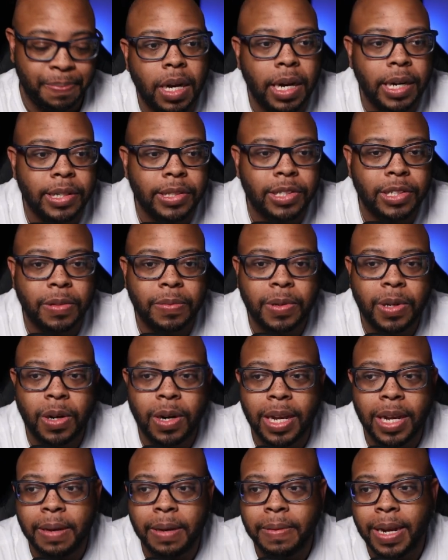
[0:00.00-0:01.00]
All right, so if we go
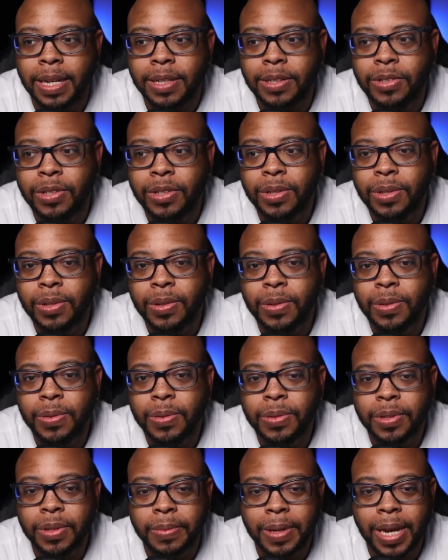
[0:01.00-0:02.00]
to
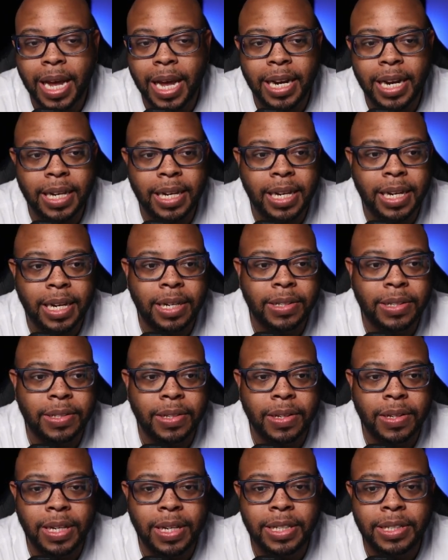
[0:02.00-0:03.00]
M.2, so we got that there.
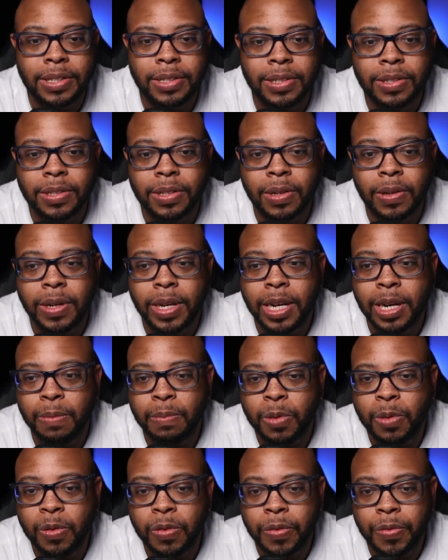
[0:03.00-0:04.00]
So let's just go ahead
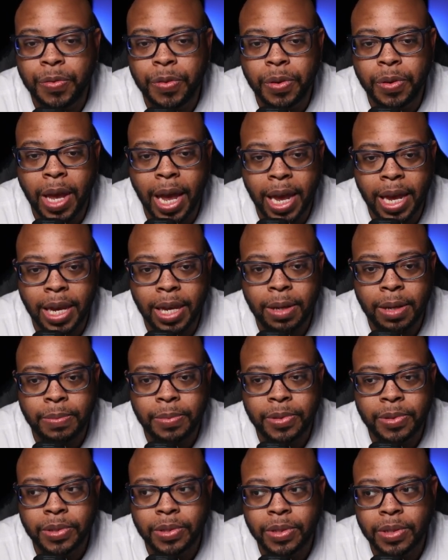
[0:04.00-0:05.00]
and move a few
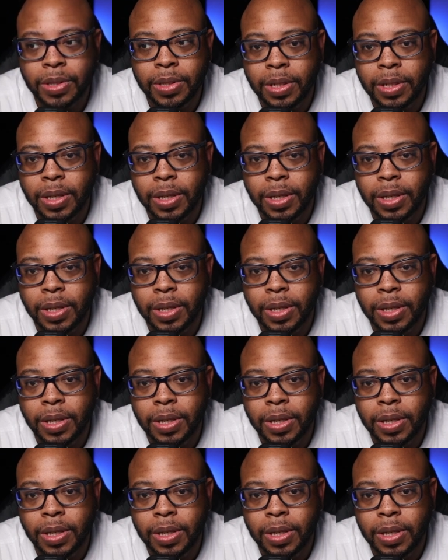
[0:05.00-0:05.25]
games.